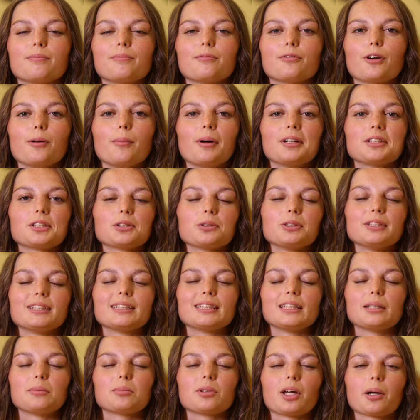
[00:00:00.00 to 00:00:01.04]
Fremont's
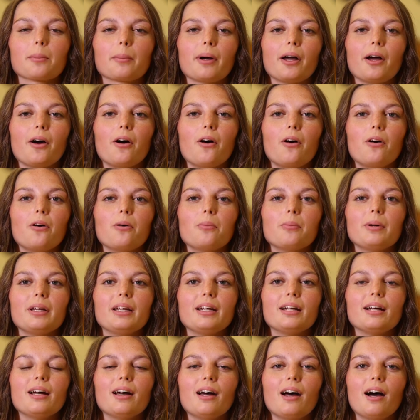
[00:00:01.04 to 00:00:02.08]
always seemed like my home,
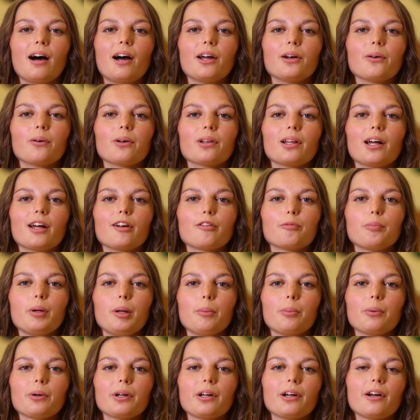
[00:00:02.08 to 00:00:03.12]
and I know a lot of
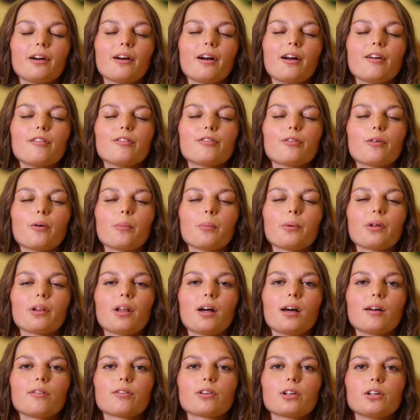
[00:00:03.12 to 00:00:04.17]
people here. I've formed a
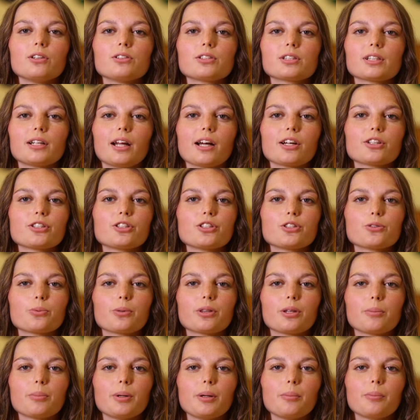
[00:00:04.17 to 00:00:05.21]
lot of close connections
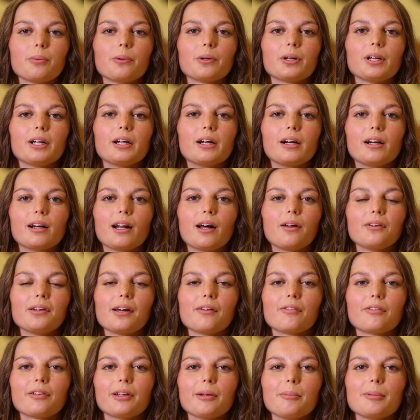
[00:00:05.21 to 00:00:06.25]
with the people here, and I'll
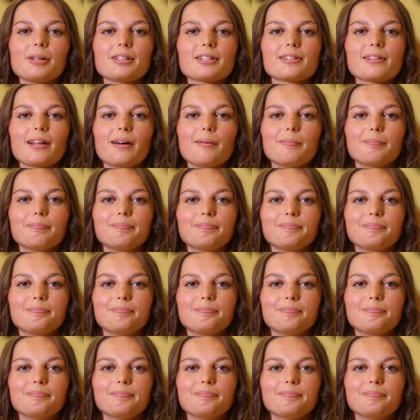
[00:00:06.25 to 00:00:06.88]
definitely miss them.